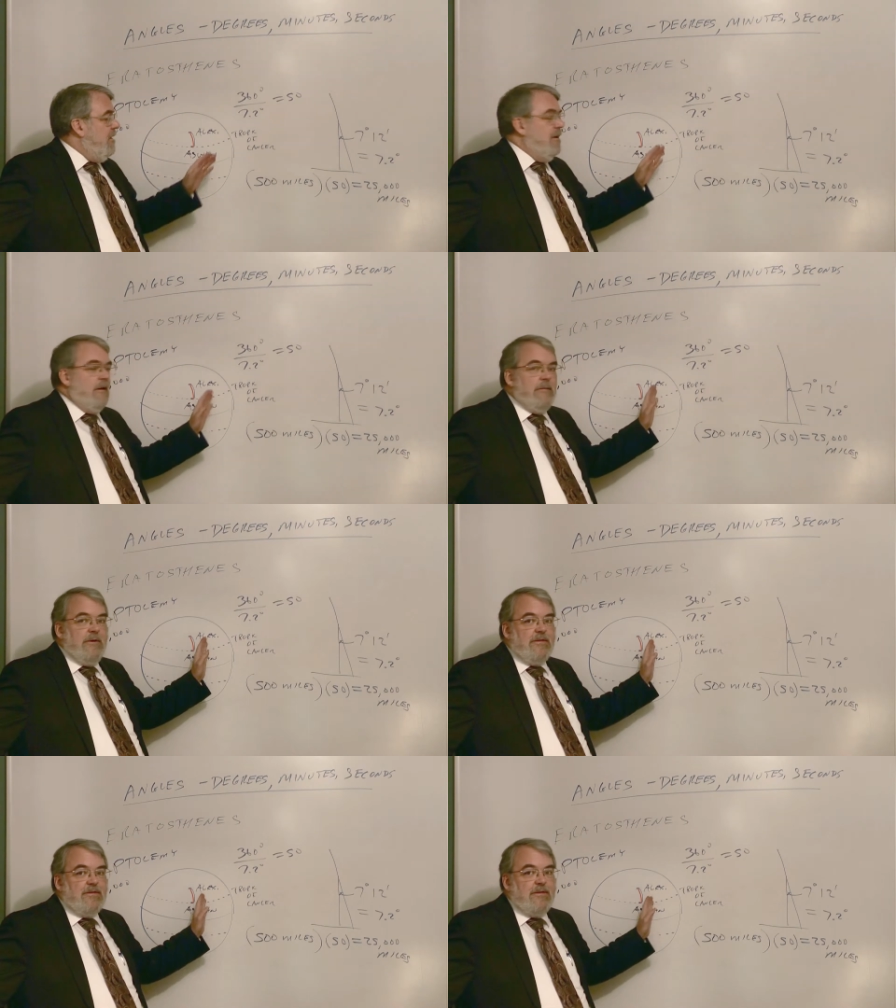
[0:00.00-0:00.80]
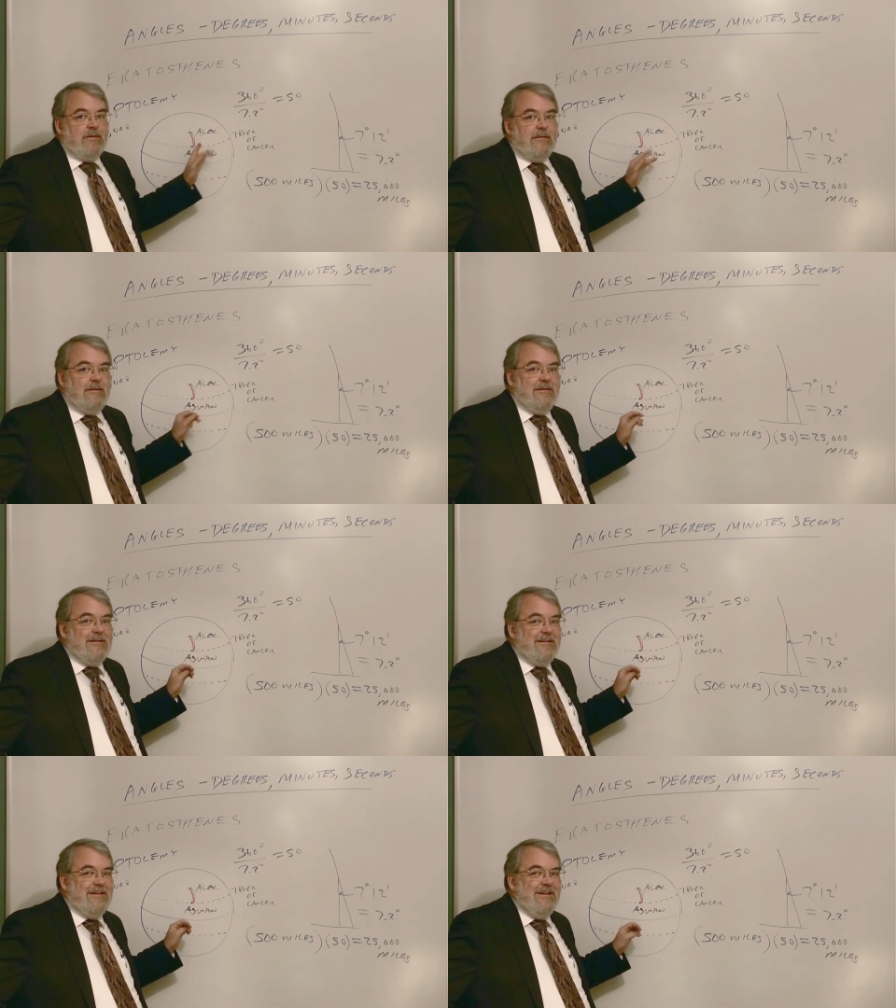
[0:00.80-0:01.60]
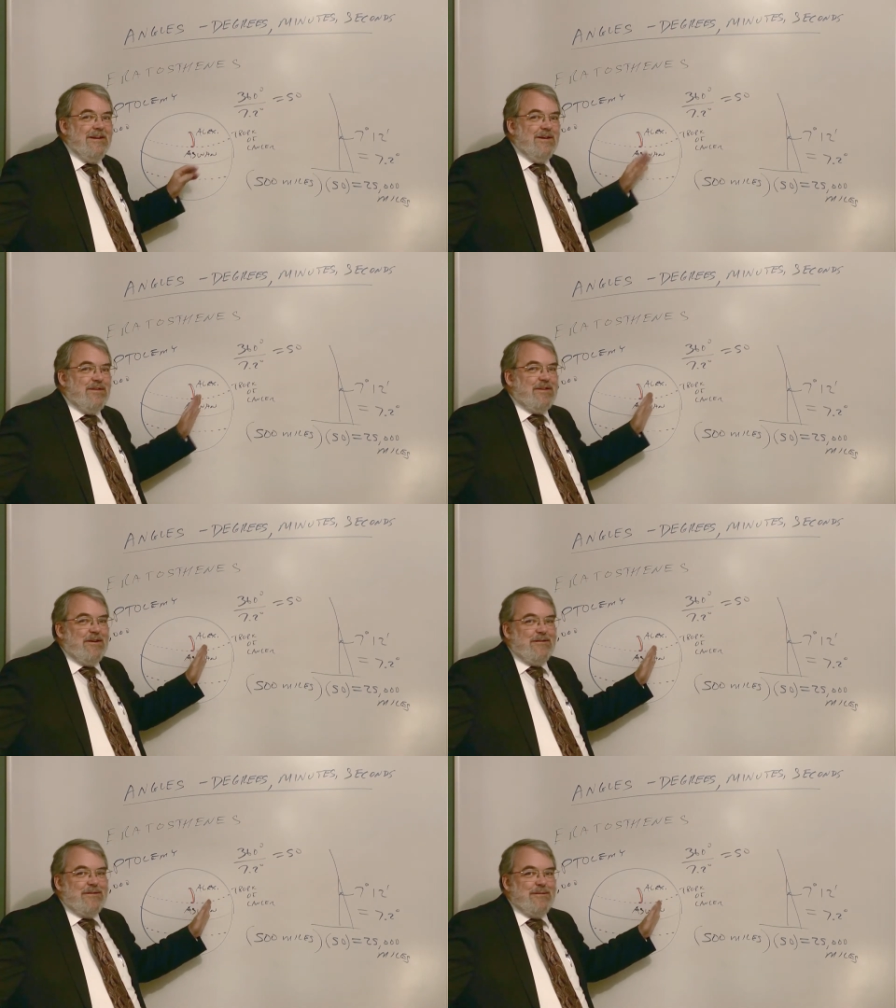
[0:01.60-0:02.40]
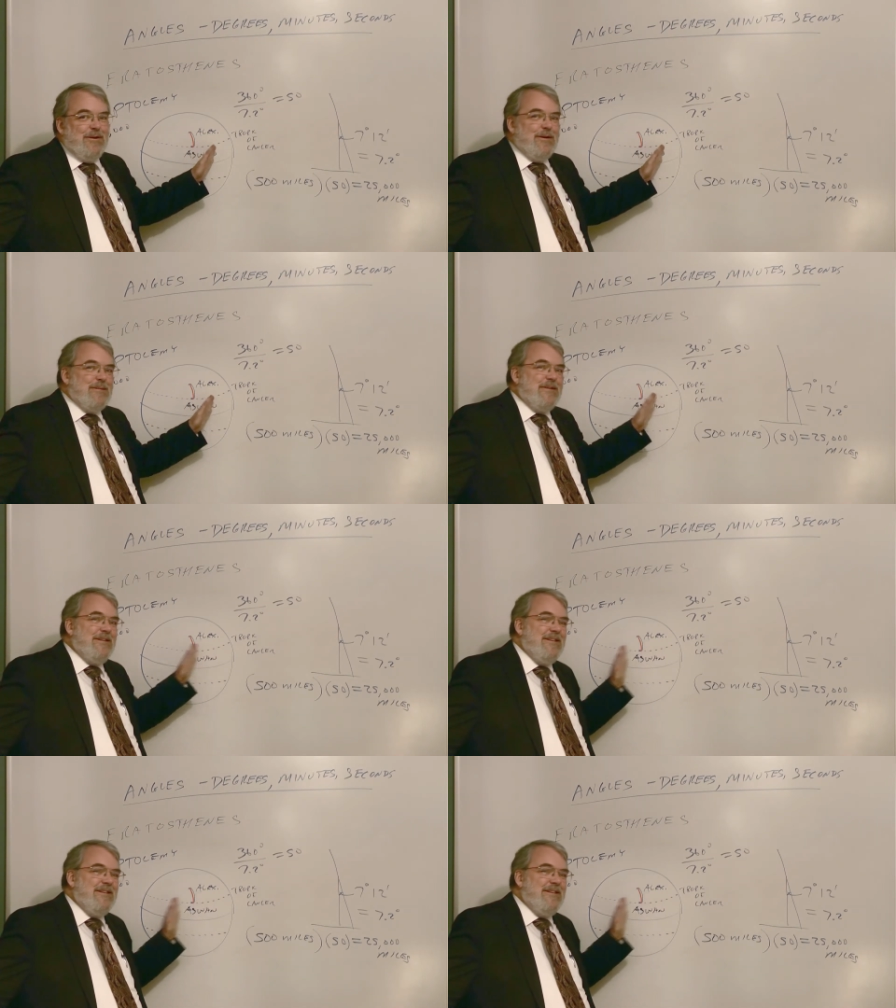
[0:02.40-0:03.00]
Columbus sailed from Europe,